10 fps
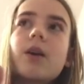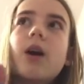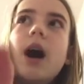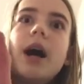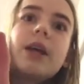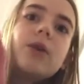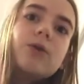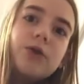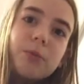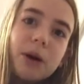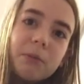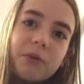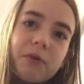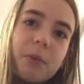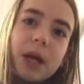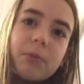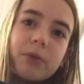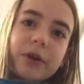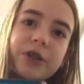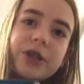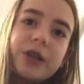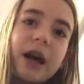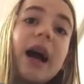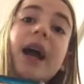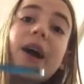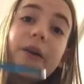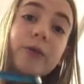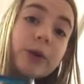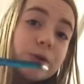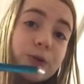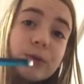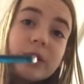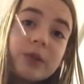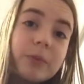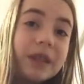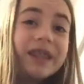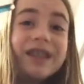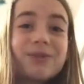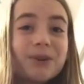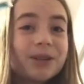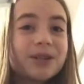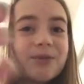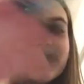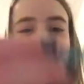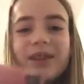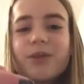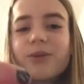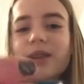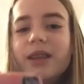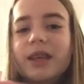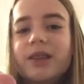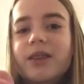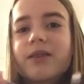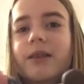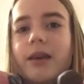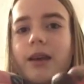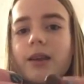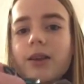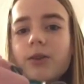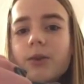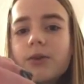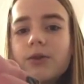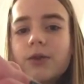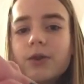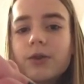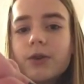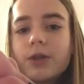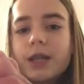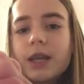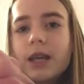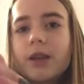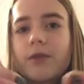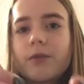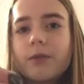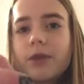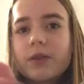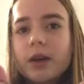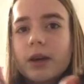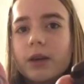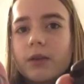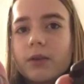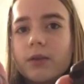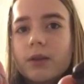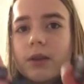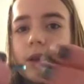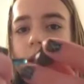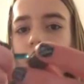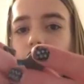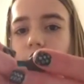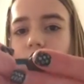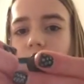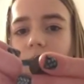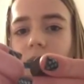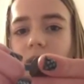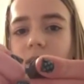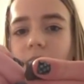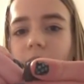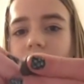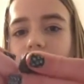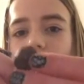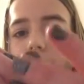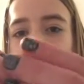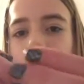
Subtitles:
I use the bottom of the paintbrush. I have real tools, but this works the best and I really like this. And you're just going to start digging in from the sides and pulling these sides up.